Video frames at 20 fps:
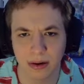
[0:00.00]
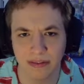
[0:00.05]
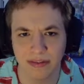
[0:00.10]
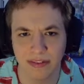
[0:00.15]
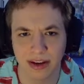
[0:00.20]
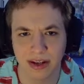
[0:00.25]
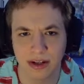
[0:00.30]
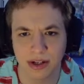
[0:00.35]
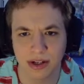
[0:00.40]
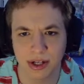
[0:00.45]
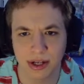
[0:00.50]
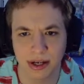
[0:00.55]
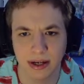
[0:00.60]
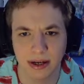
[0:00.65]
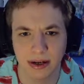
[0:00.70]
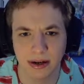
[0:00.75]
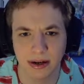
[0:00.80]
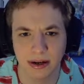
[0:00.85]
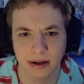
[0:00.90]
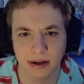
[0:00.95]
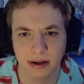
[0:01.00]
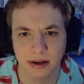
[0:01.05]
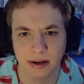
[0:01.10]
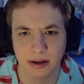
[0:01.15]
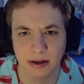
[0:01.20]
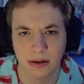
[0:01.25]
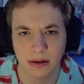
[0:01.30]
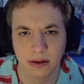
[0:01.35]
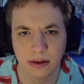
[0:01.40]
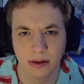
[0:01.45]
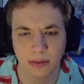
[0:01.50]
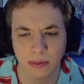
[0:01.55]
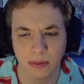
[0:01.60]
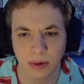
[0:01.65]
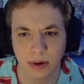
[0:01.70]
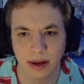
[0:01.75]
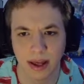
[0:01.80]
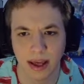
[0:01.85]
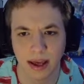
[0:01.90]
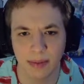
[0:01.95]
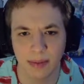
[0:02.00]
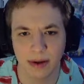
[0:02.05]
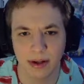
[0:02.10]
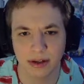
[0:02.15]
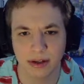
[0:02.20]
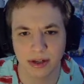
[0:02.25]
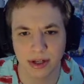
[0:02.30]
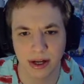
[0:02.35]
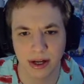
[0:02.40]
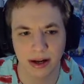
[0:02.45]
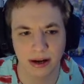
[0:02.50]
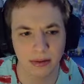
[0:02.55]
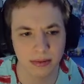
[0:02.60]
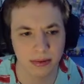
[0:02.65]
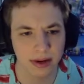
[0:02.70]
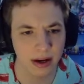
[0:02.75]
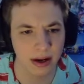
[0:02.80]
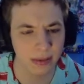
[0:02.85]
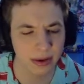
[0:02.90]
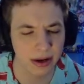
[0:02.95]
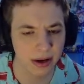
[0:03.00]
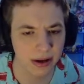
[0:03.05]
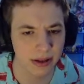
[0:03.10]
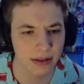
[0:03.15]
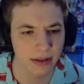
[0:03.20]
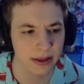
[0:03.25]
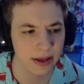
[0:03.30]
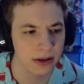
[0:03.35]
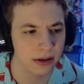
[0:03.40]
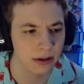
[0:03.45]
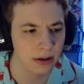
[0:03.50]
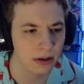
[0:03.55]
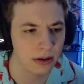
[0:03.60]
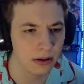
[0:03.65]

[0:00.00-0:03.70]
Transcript: Evasion, more damage. No, I don't care about any of that.